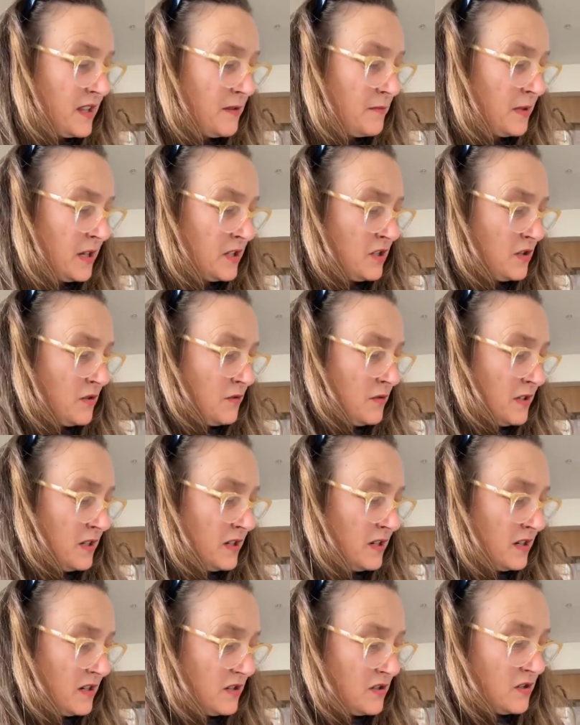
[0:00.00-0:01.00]
and that my
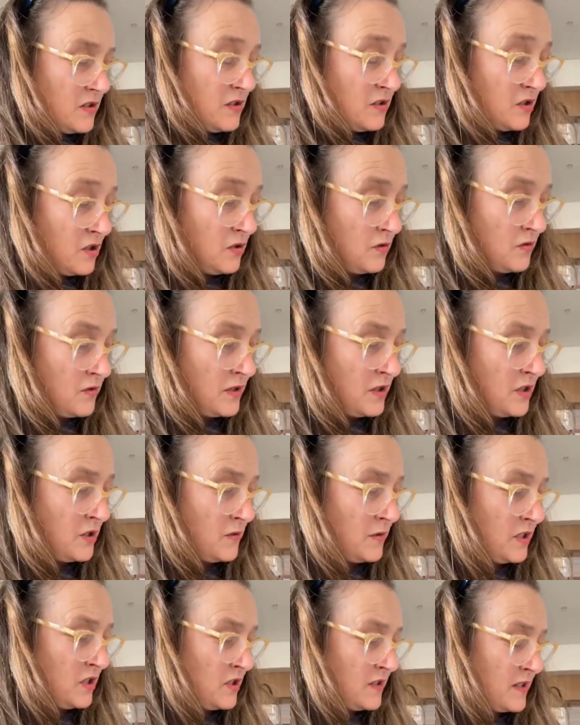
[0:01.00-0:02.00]
children are
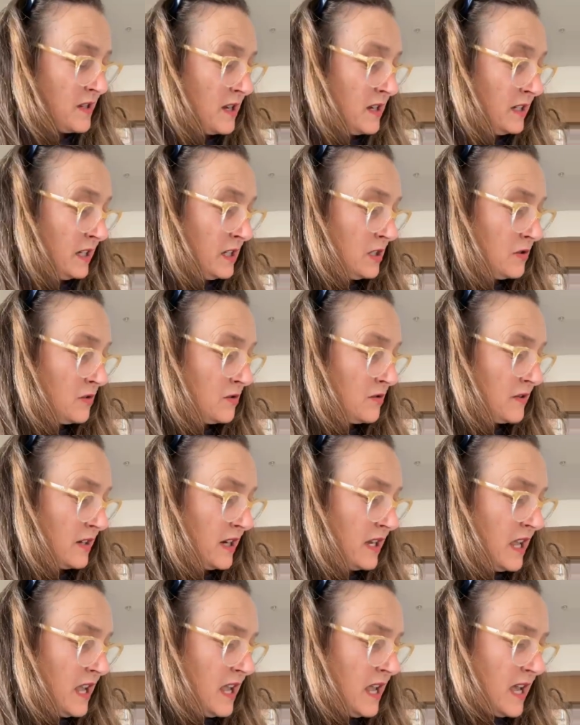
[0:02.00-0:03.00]
doing just
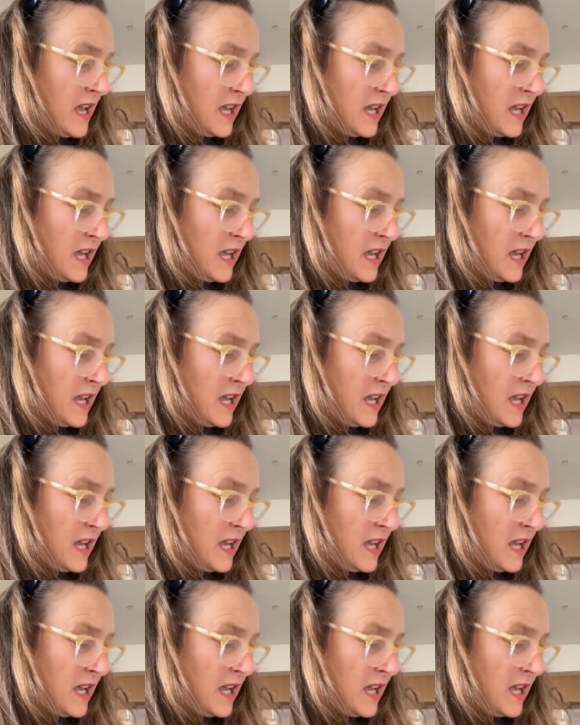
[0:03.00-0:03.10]
hunky-dory.